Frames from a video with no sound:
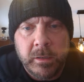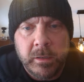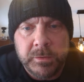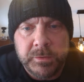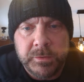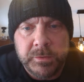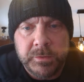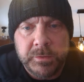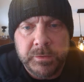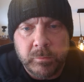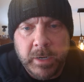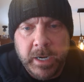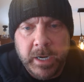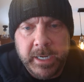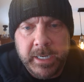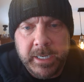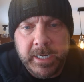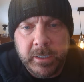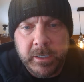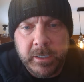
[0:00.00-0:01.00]
So right
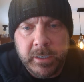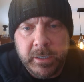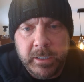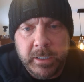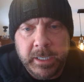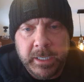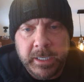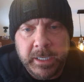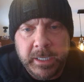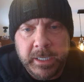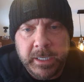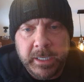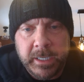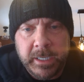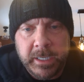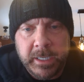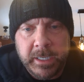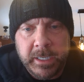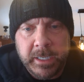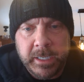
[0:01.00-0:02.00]
here
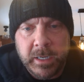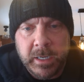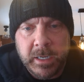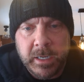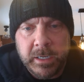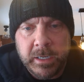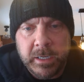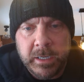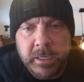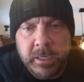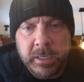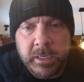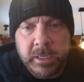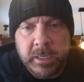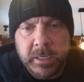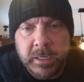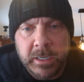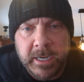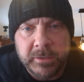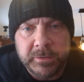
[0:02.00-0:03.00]
is your
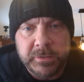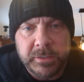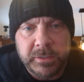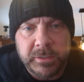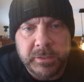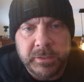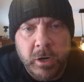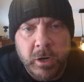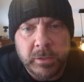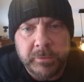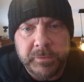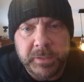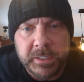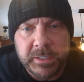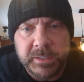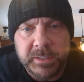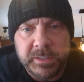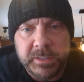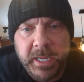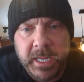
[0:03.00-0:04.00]
dad's house, and all of
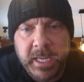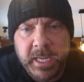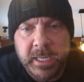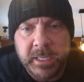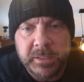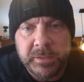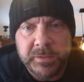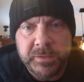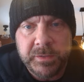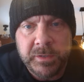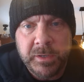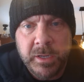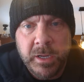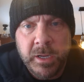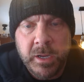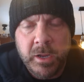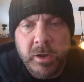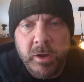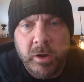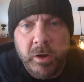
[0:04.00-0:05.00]
these pins
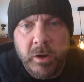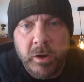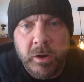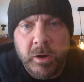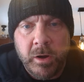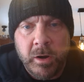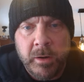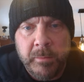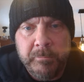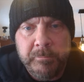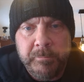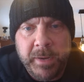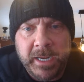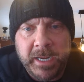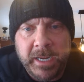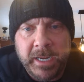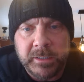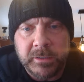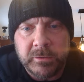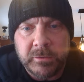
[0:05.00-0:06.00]
are
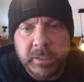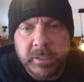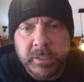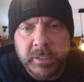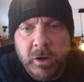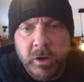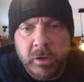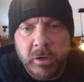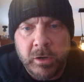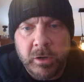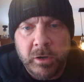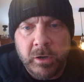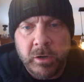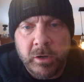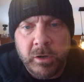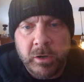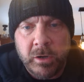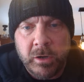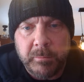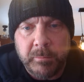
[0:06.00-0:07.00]
basically all of
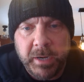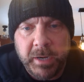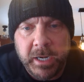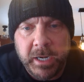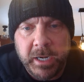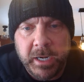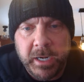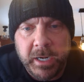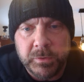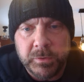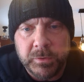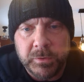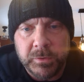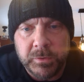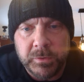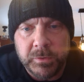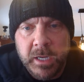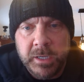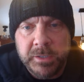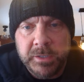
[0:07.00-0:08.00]
the comparables.
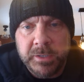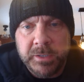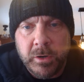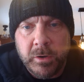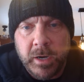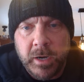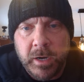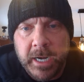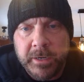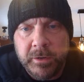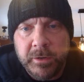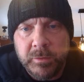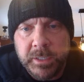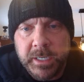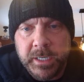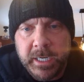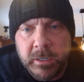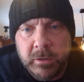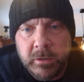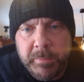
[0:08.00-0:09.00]
So I don't
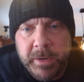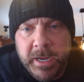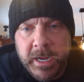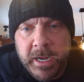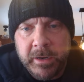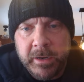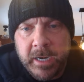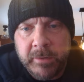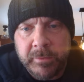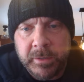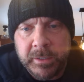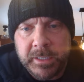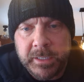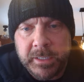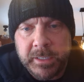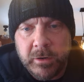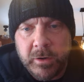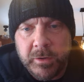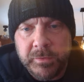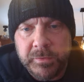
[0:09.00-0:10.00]
care about
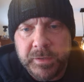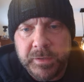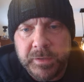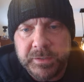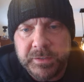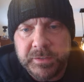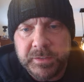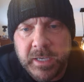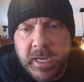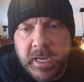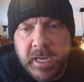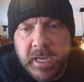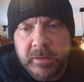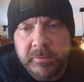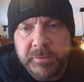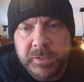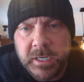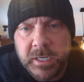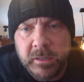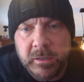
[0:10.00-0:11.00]
everything on this side
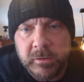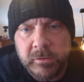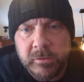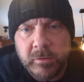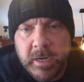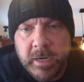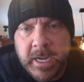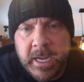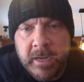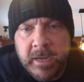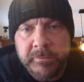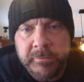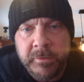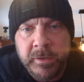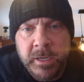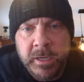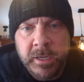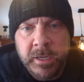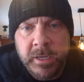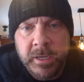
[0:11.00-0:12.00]
of Telegraph.
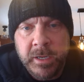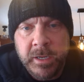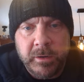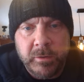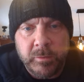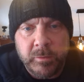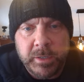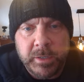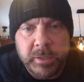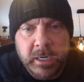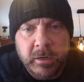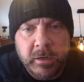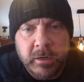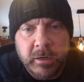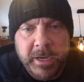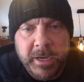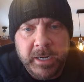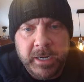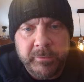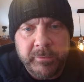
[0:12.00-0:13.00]
I don't care
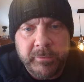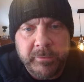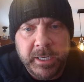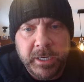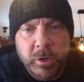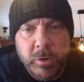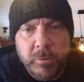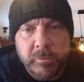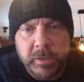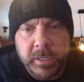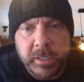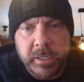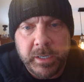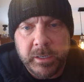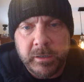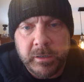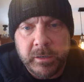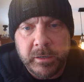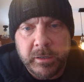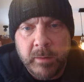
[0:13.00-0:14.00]
about everything over
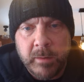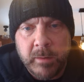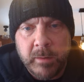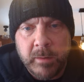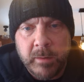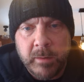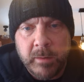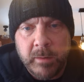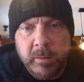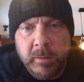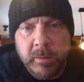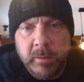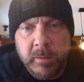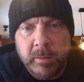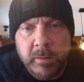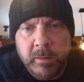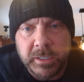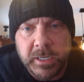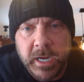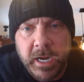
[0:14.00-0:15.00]
here. I'm really just
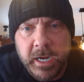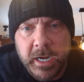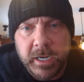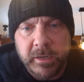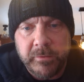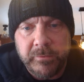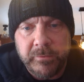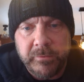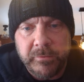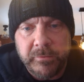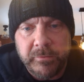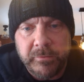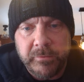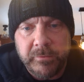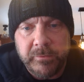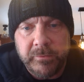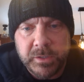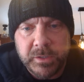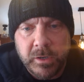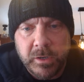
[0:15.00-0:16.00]
going to kind of
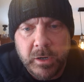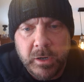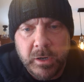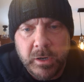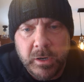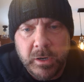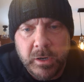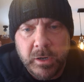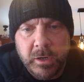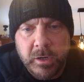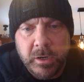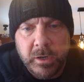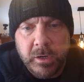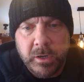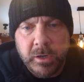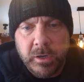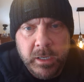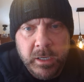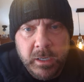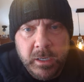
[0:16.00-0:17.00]
focus on
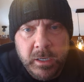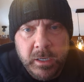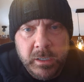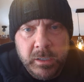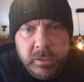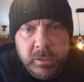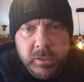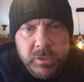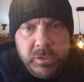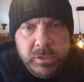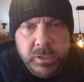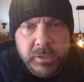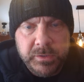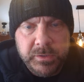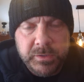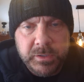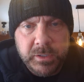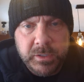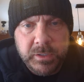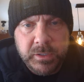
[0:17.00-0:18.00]

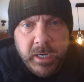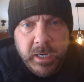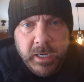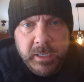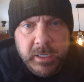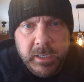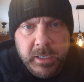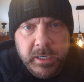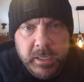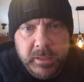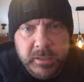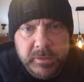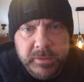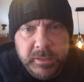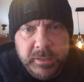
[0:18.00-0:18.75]
just kind of this